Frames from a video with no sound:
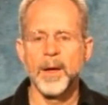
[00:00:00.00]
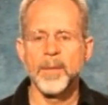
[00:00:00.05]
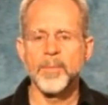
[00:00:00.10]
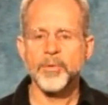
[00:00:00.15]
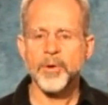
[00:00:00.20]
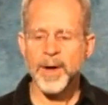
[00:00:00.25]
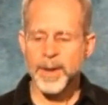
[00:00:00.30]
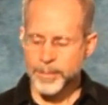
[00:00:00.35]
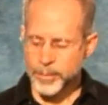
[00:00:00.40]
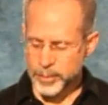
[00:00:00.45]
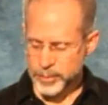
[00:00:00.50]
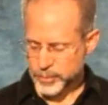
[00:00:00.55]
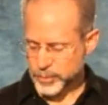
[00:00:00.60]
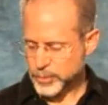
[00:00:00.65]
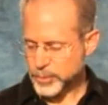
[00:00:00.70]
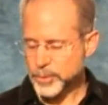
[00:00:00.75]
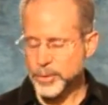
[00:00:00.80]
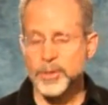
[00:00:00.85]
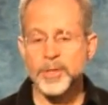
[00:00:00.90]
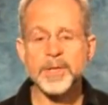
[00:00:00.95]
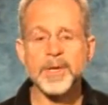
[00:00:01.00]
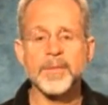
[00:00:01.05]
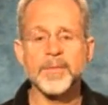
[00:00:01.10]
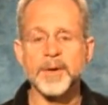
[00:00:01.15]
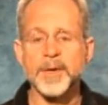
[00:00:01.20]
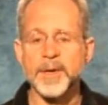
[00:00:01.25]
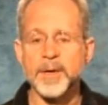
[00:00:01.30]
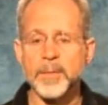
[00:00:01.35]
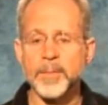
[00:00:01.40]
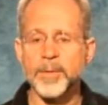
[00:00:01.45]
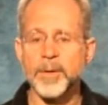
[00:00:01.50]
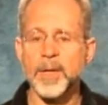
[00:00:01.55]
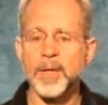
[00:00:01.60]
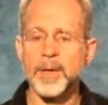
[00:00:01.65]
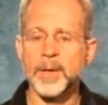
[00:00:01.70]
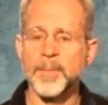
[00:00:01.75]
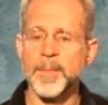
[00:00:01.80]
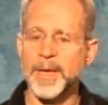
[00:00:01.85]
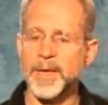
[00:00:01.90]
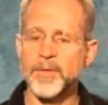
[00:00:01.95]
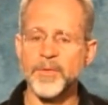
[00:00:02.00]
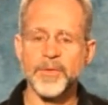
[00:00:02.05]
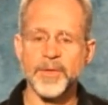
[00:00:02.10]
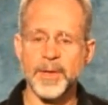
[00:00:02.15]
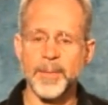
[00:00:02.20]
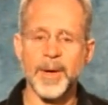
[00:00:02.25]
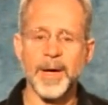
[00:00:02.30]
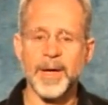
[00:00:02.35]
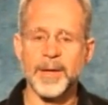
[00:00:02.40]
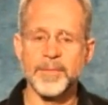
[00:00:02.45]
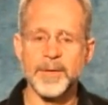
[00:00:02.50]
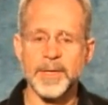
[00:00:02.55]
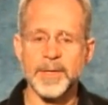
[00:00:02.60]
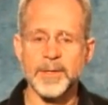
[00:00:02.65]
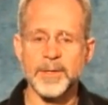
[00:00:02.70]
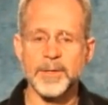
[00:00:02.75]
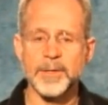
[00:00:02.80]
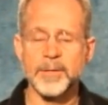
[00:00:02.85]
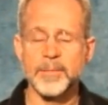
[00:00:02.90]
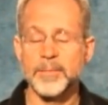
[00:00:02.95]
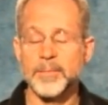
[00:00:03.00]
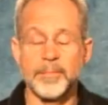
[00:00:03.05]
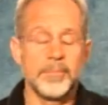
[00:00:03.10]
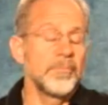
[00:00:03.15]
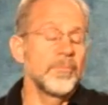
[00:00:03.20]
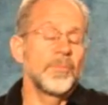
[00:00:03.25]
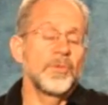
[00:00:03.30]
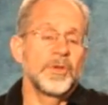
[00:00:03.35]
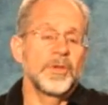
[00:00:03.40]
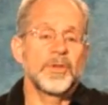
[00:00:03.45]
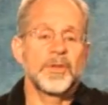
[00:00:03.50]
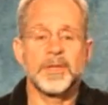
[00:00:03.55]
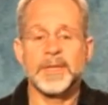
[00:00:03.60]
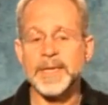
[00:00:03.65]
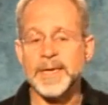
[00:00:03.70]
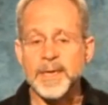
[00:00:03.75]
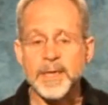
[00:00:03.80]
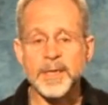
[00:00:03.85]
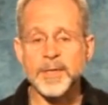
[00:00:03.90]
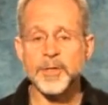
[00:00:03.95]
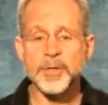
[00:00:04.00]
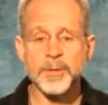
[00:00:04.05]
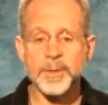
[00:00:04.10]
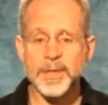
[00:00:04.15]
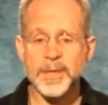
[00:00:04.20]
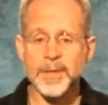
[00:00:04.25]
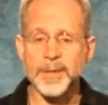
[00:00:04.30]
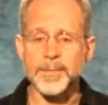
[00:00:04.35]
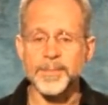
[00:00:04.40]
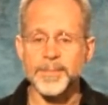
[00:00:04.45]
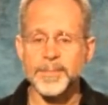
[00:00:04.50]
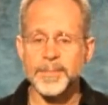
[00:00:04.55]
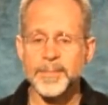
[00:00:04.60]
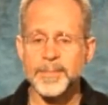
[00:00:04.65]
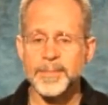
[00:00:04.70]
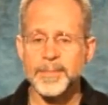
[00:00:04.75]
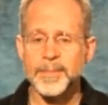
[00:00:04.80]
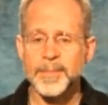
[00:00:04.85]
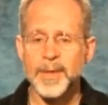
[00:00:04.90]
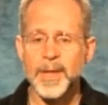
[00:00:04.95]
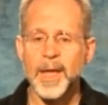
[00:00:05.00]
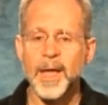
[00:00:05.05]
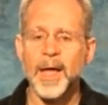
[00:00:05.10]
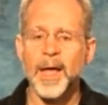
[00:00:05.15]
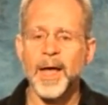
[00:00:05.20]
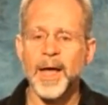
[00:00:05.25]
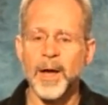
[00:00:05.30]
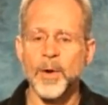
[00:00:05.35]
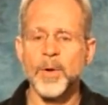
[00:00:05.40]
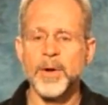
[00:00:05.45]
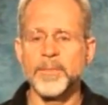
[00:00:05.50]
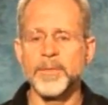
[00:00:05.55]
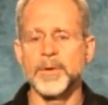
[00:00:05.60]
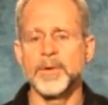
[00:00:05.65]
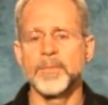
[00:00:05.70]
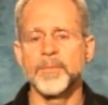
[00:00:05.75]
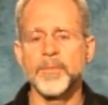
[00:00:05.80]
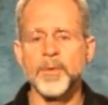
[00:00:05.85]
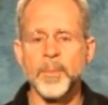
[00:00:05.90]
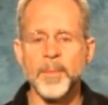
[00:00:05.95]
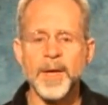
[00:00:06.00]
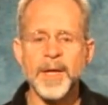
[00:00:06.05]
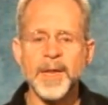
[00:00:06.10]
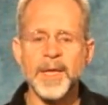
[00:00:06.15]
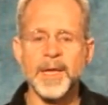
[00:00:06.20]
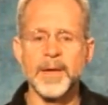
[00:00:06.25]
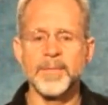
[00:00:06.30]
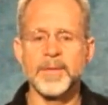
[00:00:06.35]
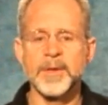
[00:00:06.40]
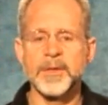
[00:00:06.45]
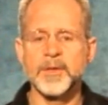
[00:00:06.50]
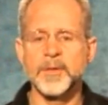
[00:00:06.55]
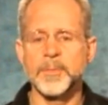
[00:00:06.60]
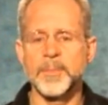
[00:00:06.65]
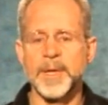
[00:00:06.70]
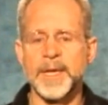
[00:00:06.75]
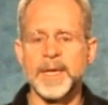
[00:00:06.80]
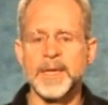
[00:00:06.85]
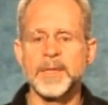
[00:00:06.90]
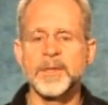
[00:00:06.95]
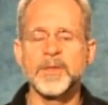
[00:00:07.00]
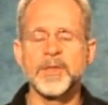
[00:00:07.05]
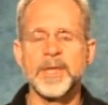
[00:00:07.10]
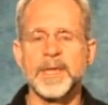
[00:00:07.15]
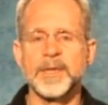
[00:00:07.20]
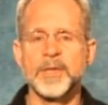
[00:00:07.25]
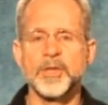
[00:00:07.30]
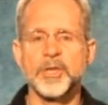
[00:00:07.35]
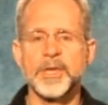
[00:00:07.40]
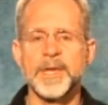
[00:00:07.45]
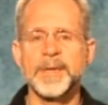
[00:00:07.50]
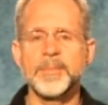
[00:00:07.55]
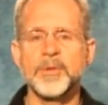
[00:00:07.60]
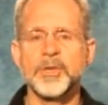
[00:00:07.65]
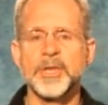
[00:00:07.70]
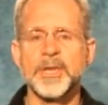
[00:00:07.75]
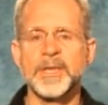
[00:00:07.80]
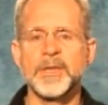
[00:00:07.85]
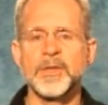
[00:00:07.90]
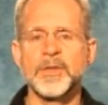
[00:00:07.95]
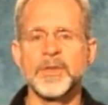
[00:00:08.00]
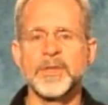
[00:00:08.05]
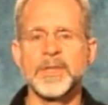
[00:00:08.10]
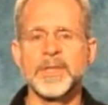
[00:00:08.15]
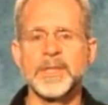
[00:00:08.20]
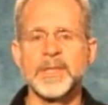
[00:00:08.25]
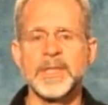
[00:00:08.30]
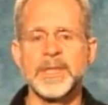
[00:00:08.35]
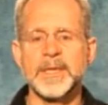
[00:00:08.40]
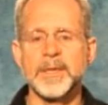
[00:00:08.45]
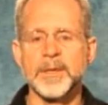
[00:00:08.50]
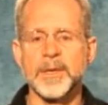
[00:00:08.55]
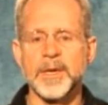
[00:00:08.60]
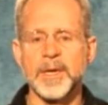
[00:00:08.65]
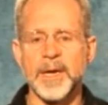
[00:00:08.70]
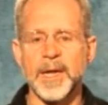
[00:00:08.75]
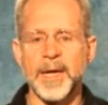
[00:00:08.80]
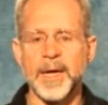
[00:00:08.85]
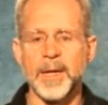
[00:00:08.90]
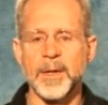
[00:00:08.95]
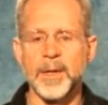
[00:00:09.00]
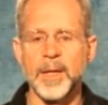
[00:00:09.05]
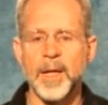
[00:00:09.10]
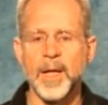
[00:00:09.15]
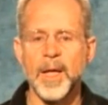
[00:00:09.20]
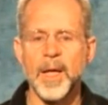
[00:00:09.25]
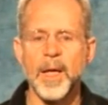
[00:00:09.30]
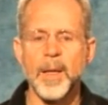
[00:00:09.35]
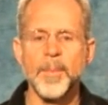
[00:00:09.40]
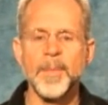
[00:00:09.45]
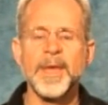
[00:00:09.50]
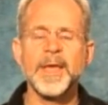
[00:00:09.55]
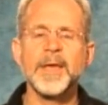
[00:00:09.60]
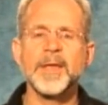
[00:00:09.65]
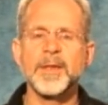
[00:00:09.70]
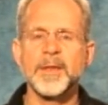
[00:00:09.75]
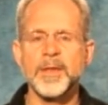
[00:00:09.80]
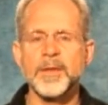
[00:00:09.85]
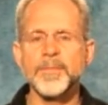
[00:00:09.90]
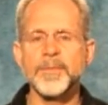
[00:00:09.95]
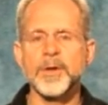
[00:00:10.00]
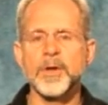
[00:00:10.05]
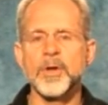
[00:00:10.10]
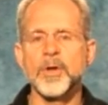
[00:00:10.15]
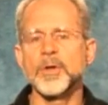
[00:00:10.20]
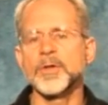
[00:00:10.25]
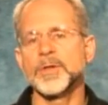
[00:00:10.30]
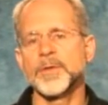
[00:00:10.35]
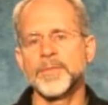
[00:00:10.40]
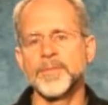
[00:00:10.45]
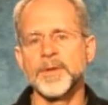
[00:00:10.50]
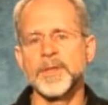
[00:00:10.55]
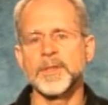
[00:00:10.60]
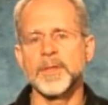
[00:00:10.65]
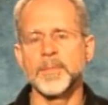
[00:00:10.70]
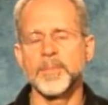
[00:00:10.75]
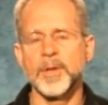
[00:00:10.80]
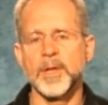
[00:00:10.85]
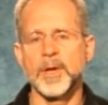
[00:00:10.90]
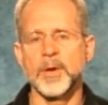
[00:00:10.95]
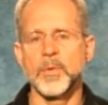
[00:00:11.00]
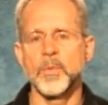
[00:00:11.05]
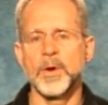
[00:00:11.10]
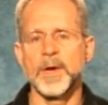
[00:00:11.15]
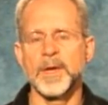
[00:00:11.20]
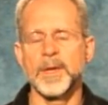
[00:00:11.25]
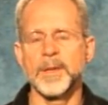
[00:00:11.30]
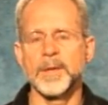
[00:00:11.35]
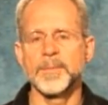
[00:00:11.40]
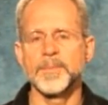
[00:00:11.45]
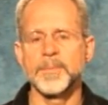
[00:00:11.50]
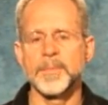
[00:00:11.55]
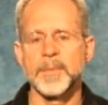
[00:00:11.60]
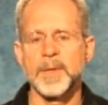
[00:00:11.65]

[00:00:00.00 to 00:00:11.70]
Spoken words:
Proper insertion of an earplug may seem obvious. Just stick it in your ear. However, for many of us, bends and shape changes in the ear canal make it difficult to fit the plug well.